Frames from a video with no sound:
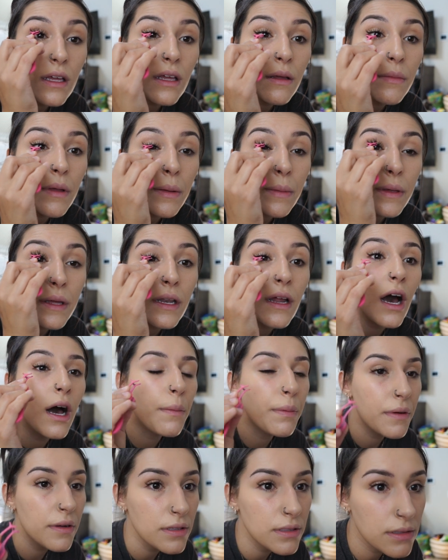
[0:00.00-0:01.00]
maybe an
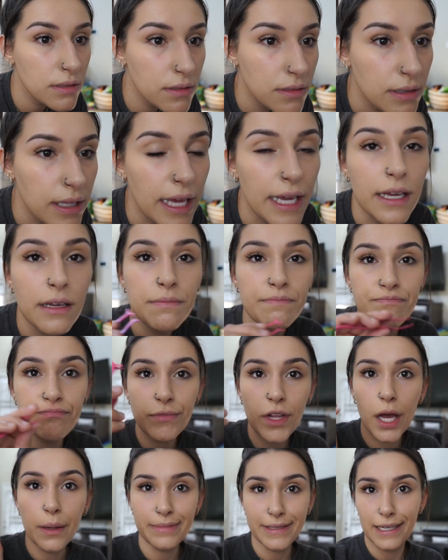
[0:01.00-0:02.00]

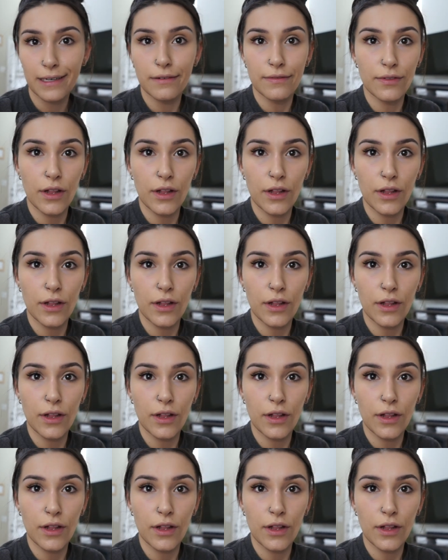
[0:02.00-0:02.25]
updated